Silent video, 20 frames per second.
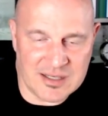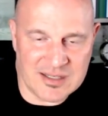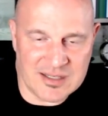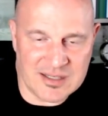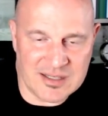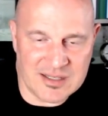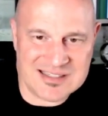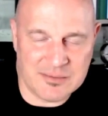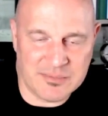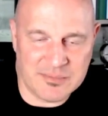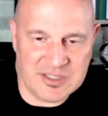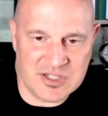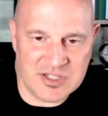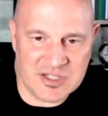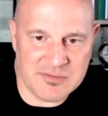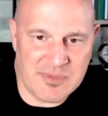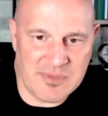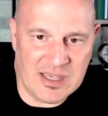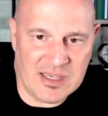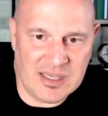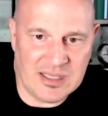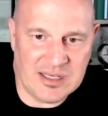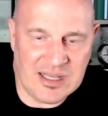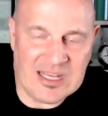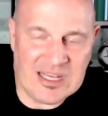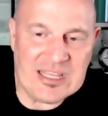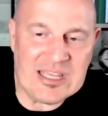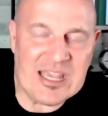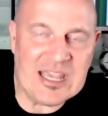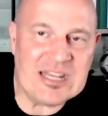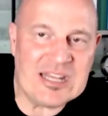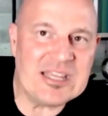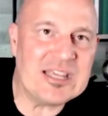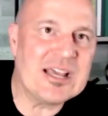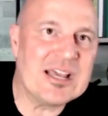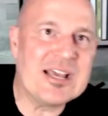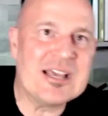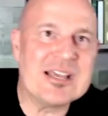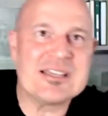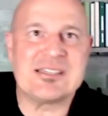not simply just making
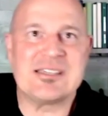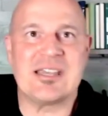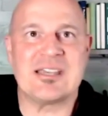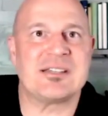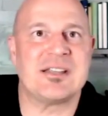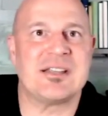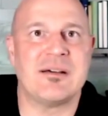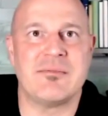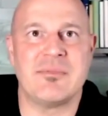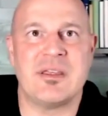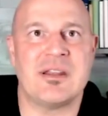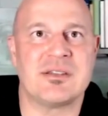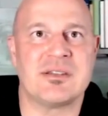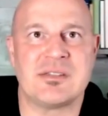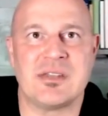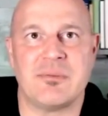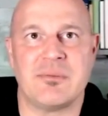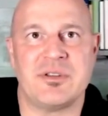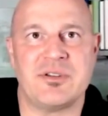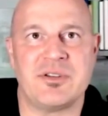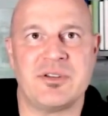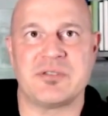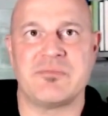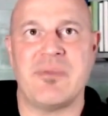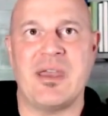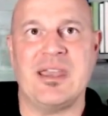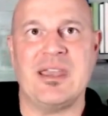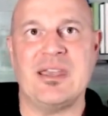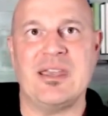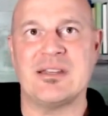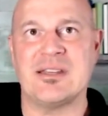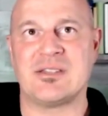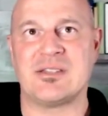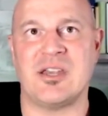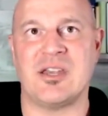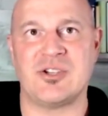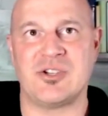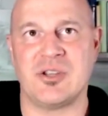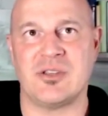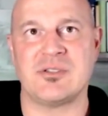any system that is simply just making
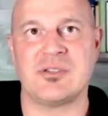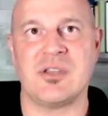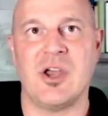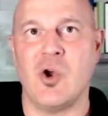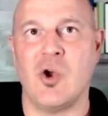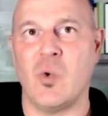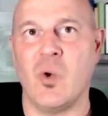decisions,